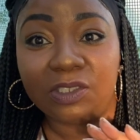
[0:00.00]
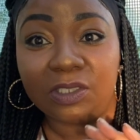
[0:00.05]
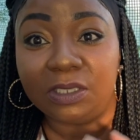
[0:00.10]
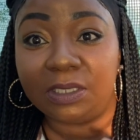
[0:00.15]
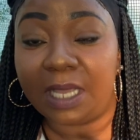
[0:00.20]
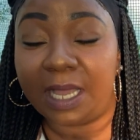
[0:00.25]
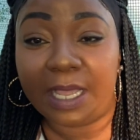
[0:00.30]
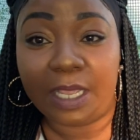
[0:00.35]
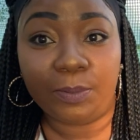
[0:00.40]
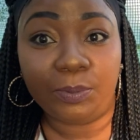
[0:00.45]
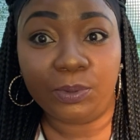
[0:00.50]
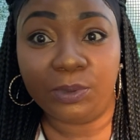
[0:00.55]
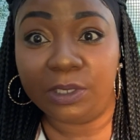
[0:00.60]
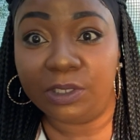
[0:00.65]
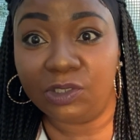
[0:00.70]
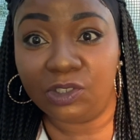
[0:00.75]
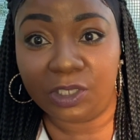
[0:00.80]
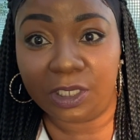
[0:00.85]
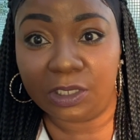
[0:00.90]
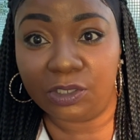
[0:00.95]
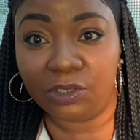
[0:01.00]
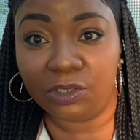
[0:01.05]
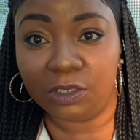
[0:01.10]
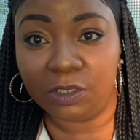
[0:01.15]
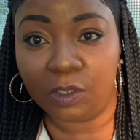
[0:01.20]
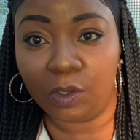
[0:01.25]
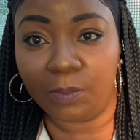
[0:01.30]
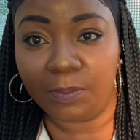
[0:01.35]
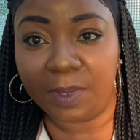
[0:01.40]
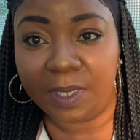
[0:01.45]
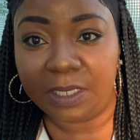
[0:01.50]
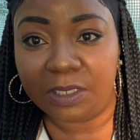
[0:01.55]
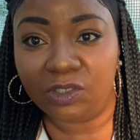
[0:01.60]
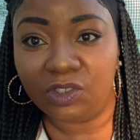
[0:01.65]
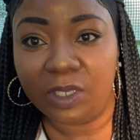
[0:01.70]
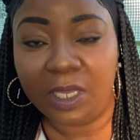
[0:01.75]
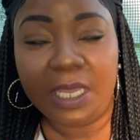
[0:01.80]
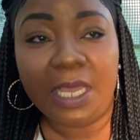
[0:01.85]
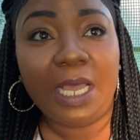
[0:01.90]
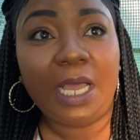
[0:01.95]
appreciate you so much.
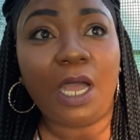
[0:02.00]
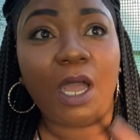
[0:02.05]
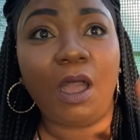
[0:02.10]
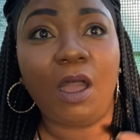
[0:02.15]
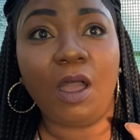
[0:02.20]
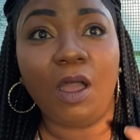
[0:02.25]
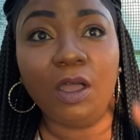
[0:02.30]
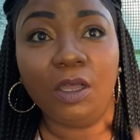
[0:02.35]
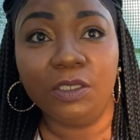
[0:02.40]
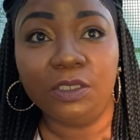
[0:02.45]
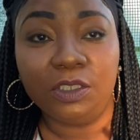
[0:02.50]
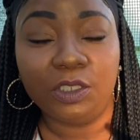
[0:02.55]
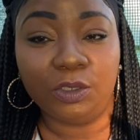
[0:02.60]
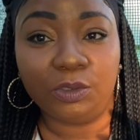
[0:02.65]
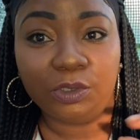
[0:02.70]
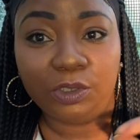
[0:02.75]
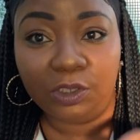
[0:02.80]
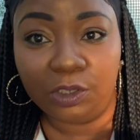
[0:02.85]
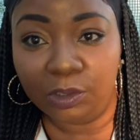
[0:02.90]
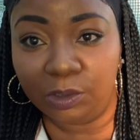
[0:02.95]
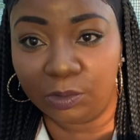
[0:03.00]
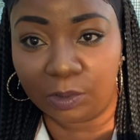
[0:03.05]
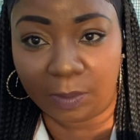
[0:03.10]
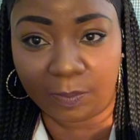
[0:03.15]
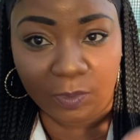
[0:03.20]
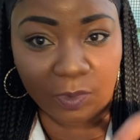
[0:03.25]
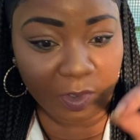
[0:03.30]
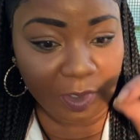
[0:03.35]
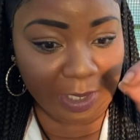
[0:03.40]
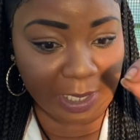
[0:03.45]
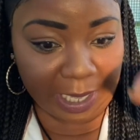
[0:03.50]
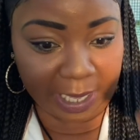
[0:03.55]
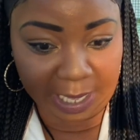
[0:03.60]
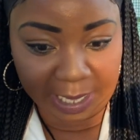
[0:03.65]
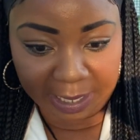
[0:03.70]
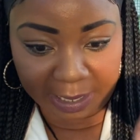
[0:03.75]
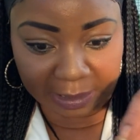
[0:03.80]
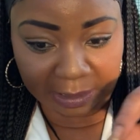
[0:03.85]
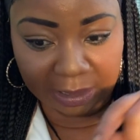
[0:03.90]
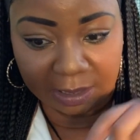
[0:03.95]
Also too, I'm going to
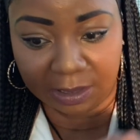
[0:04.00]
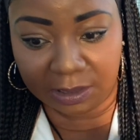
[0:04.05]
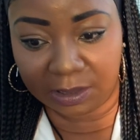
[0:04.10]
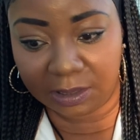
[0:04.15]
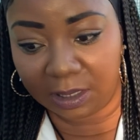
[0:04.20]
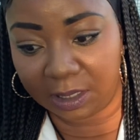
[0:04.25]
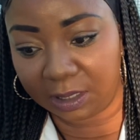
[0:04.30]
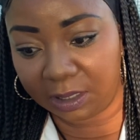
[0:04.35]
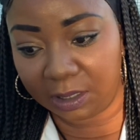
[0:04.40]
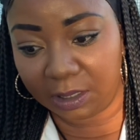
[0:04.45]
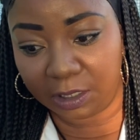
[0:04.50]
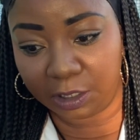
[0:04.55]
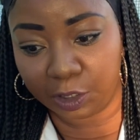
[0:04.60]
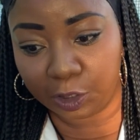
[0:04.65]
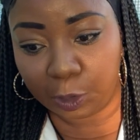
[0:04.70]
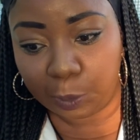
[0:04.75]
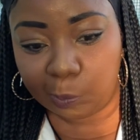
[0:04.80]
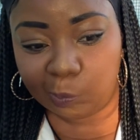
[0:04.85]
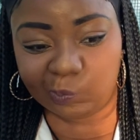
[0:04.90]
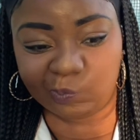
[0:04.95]
add this in here.